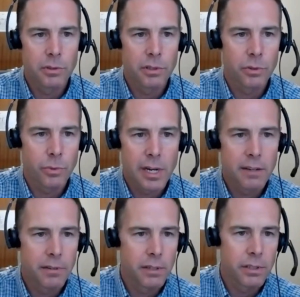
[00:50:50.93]
which is
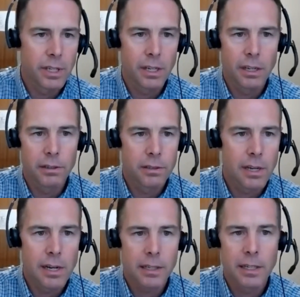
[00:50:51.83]
why if you're singing or
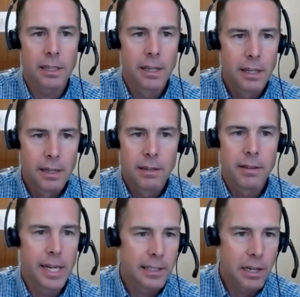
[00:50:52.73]
talking,
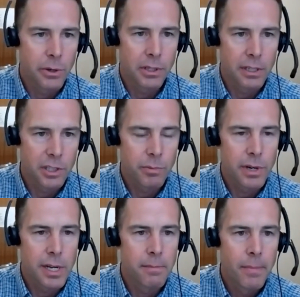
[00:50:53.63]
that's how it gets
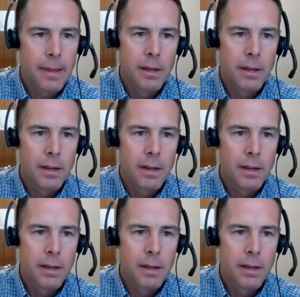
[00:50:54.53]
spread.